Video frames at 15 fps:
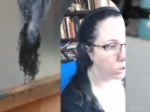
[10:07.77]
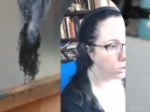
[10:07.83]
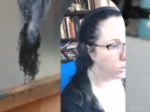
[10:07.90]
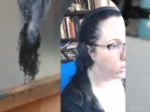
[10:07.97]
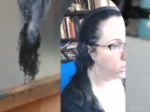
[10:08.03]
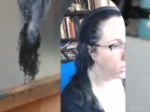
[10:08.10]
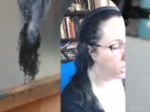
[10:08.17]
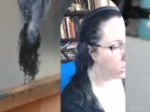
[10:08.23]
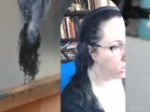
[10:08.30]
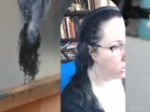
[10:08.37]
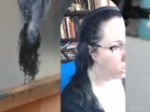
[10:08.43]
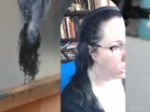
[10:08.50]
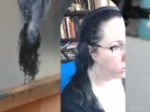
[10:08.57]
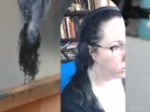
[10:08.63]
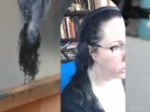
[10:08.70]
then the other
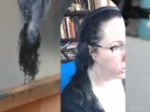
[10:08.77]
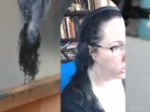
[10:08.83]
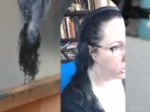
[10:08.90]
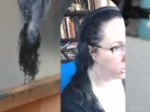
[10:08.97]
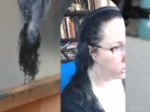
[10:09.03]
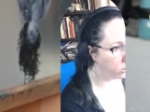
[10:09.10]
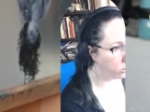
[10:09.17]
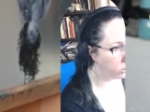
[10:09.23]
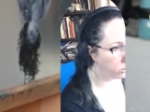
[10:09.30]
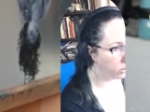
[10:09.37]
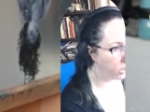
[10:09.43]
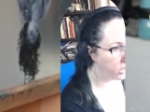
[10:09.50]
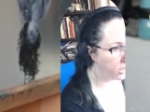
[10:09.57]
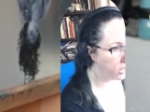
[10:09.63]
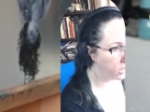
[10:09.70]
thing I wanted to do was
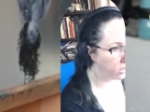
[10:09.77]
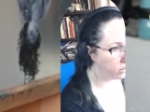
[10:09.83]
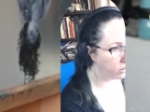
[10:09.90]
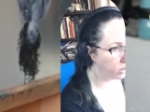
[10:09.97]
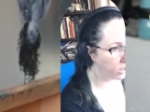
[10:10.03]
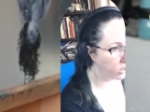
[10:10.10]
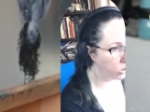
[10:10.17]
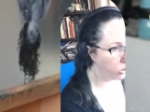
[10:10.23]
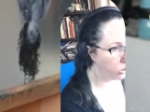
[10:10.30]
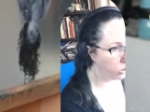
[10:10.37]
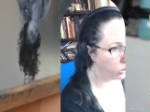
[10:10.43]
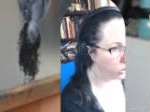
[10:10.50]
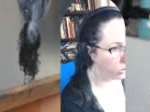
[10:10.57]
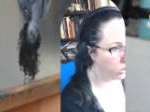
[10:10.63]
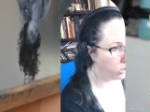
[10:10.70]
find out if I
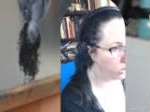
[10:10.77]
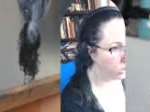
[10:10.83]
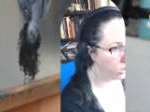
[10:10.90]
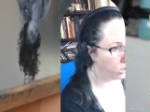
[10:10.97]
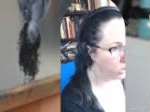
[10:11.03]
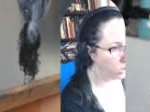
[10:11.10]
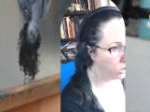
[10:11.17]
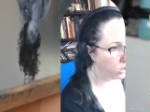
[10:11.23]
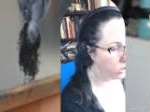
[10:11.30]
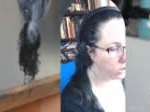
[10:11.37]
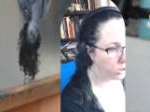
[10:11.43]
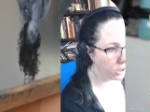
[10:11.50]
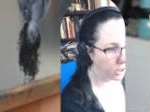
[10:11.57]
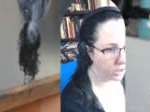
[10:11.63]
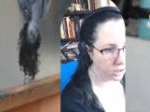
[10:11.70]
could
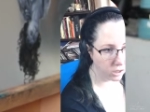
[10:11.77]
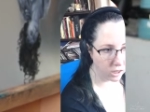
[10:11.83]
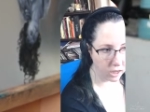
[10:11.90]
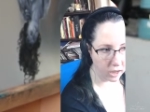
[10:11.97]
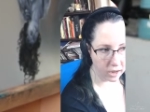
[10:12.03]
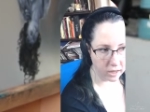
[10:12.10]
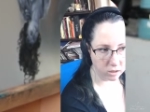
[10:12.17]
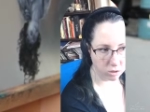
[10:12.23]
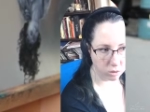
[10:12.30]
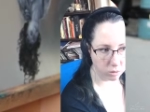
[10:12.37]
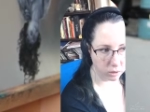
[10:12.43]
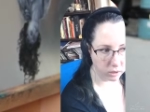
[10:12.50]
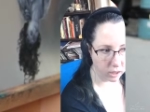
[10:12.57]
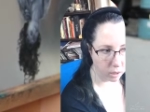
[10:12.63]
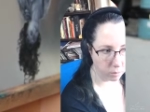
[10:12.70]
change the ads to
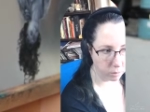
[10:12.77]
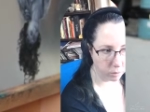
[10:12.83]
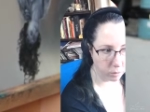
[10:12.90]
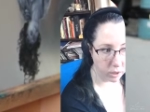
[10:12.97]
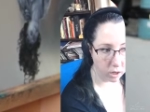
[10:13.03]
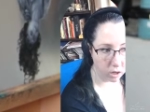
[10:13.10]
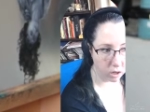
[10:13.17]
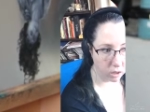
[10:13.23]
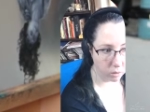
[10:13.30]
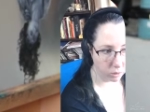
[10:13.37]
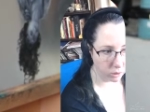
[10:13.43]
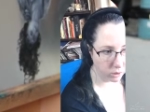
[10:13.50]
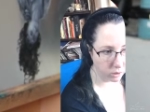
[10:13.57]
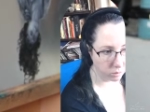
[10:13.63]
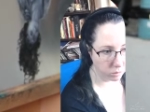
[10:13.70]
only happen when I
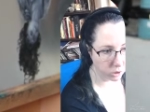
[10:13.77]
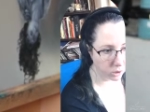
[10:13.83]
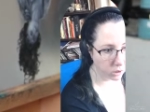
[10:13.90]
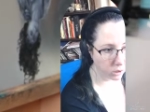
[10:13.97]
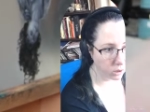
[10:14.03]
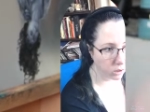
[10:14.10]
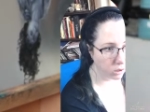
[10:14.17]
want them to.